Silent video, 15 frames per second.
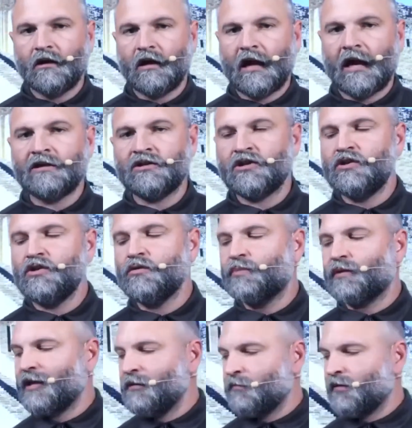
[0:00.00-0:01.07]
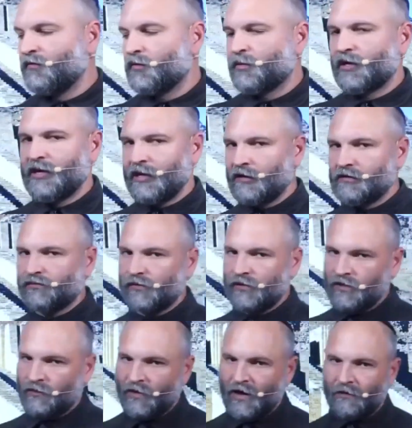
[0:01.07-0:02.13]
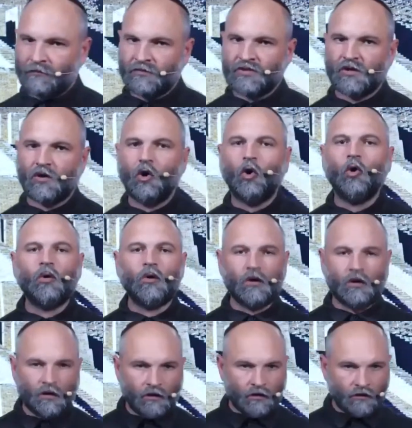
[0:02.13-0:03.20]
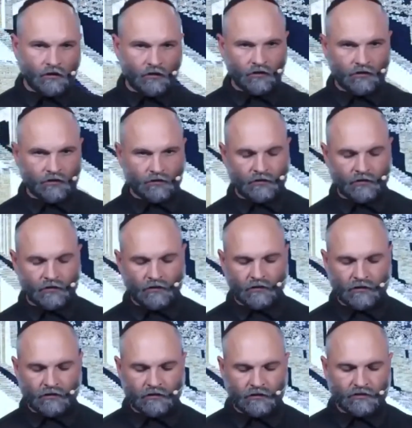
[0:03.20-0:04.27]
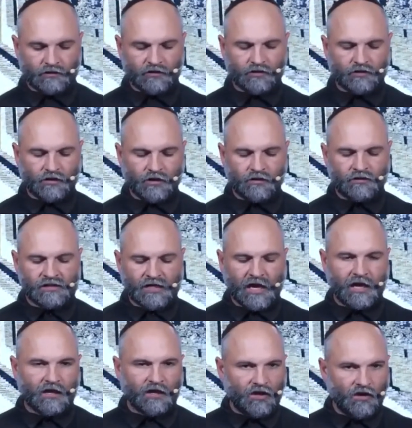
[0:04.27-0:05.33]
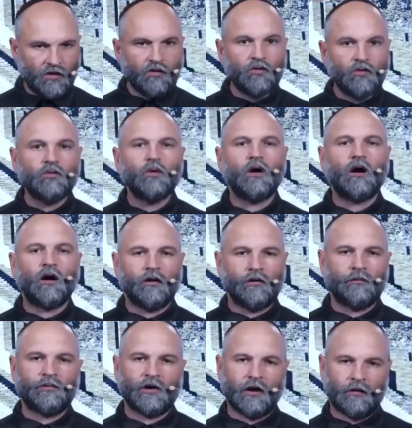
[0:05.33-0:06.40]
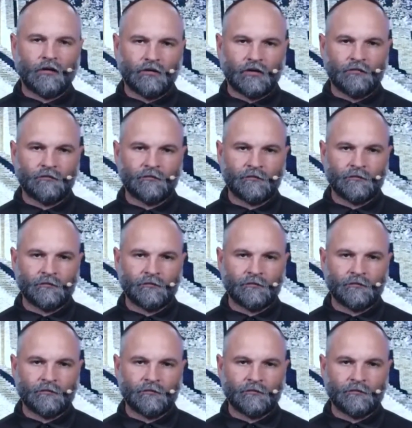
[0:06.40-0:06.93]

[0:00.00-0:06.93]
And do you blame everybody else for your problems? Or do you say you are the problem